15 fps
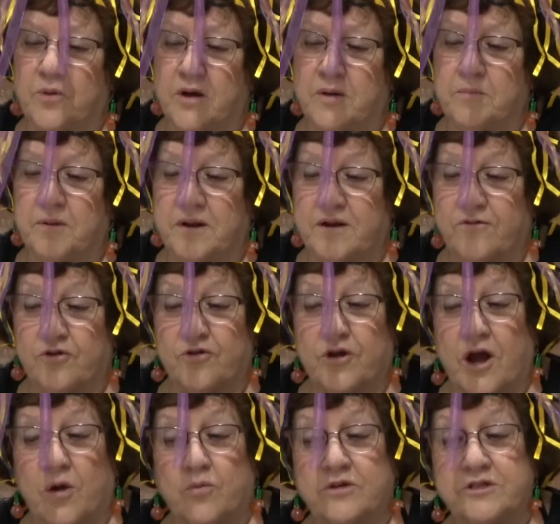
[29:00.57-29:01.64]
one, believe it or
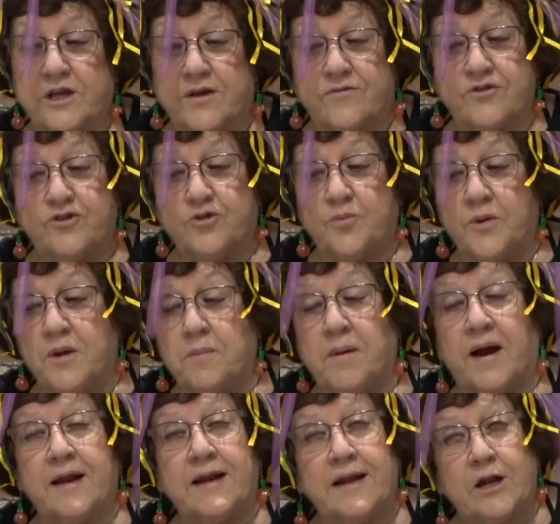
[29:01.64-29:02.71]
not, was given to me
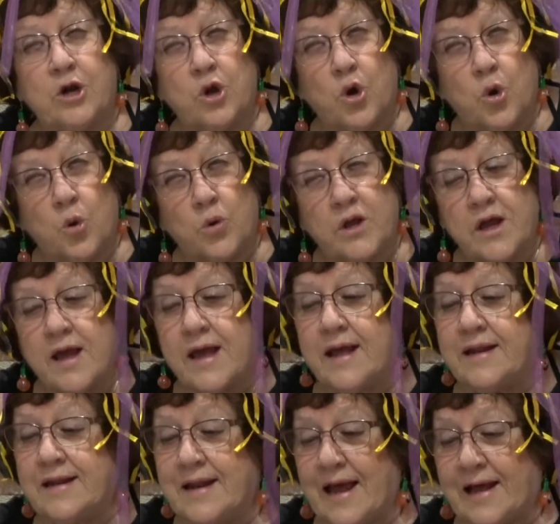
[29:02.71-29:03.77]
by Little Oak
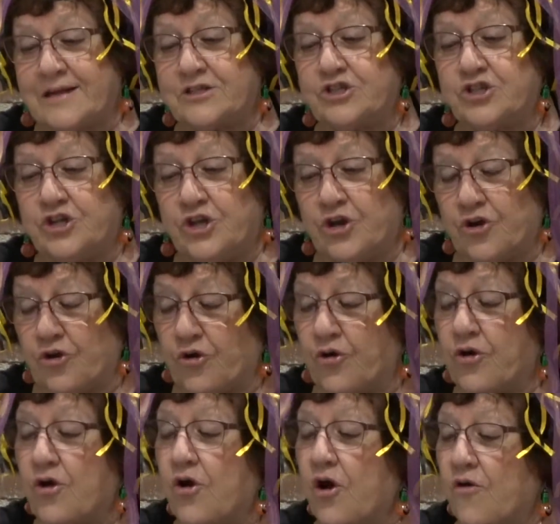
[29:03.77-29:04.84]
last year
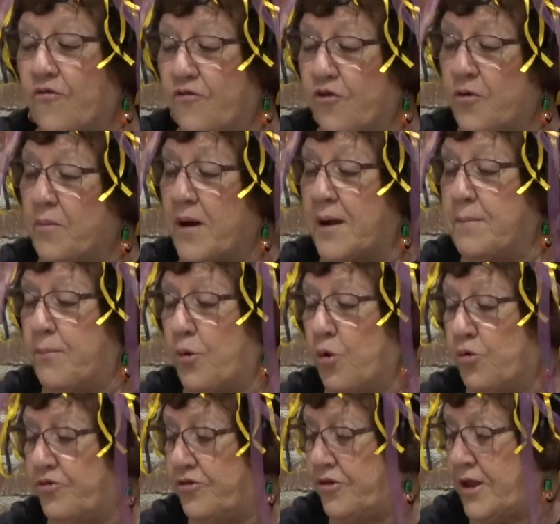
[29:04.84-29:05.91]
for my
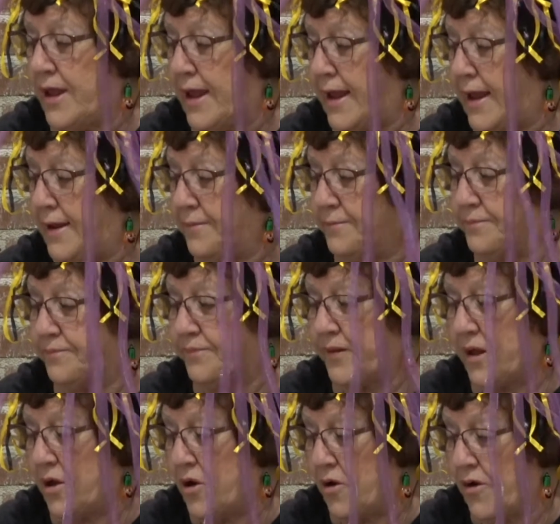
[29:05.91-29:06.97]
birthday.
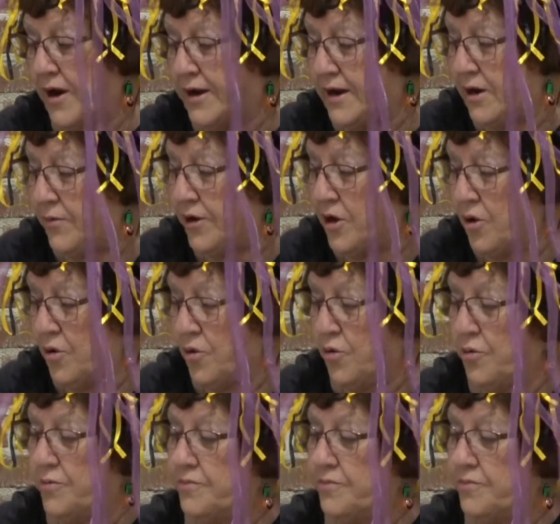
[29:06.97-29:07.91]
All right, here we go.